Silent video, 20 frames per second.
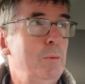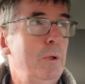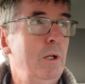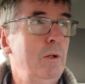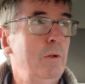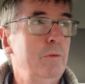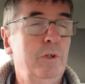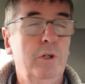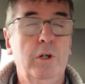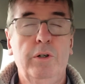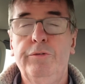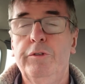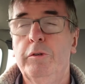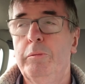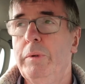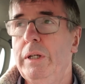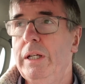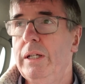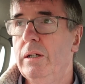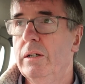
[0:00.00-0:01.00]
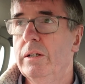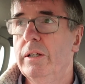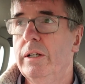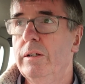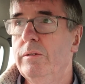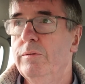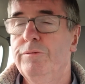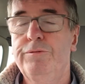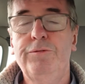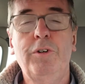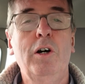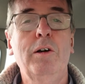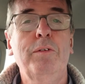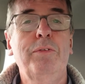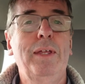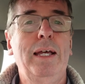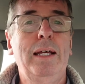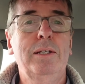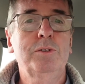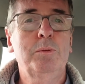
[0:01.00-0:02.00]
only offered me, I don't know,
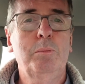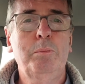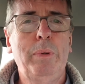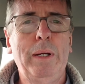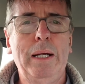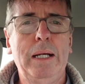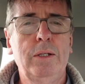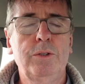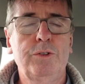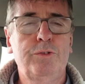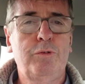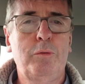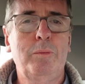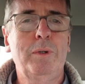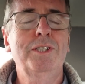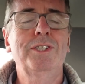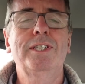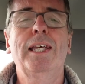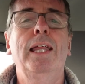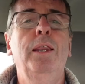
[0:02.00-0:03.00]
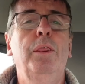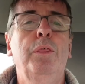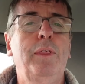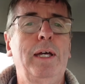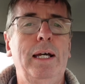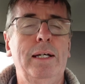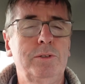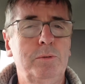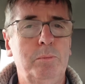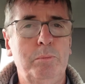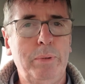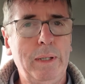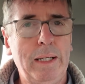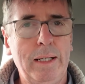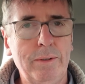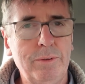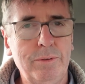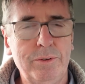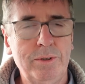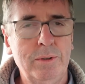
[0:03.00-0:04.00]
£5,000 for my
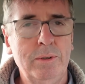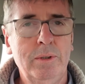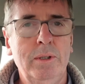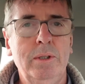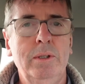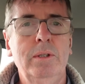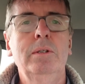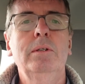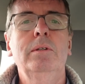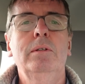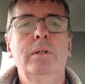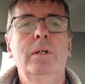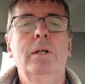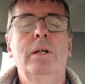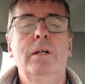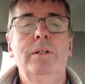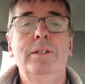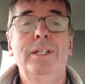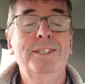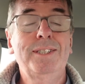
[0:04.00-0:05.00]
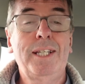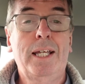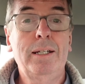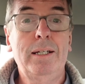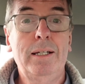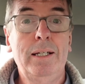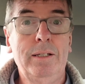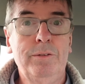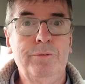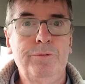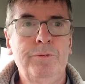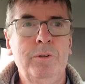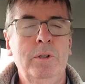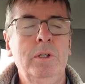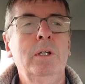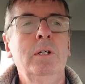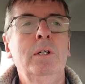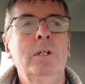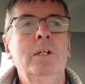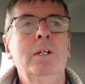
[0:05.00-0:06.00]
£10,000 Nissan Leaf.
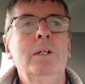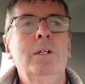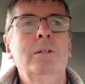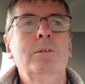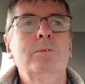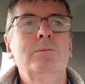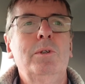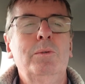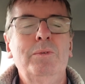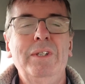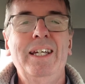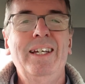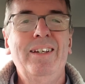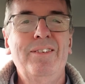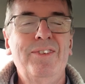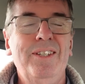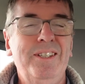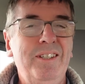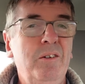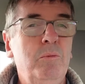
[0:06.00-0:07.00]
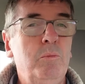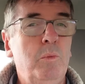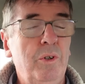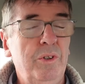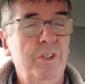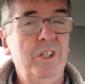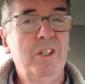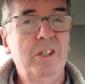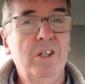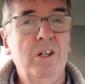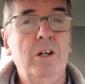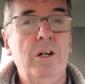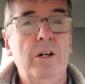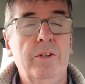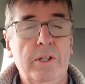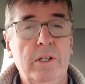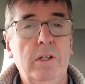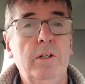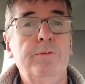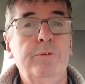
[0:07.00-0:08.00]
Oh yeah, if they don't want your car,
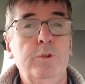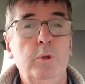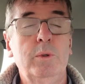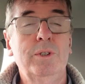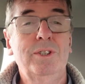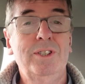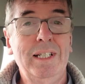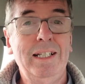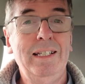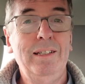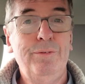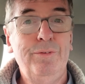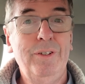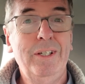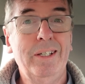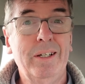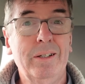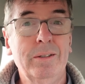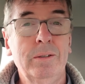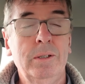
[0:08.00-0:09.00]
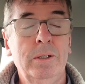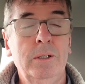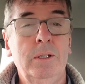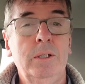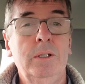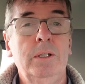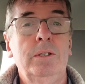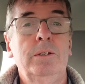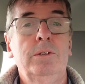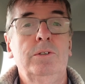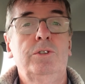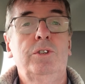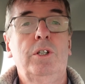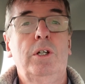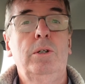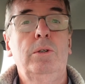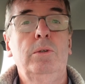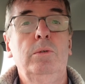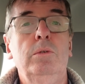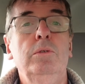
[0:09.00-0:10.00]
they'll offer you a silly figure.
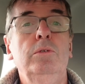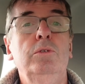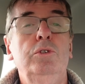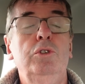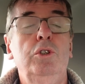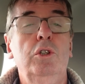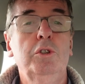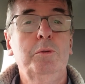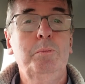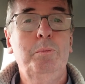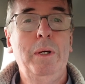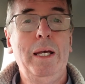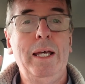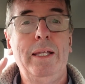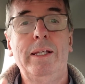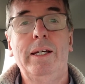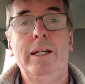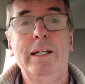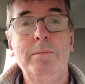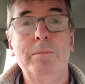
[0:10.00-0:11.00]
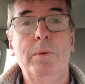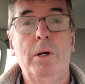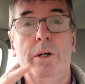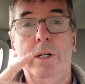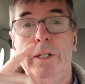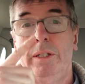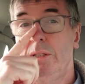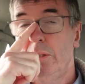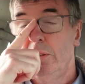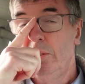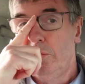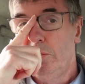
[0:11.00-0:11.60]
So just bear that in mind.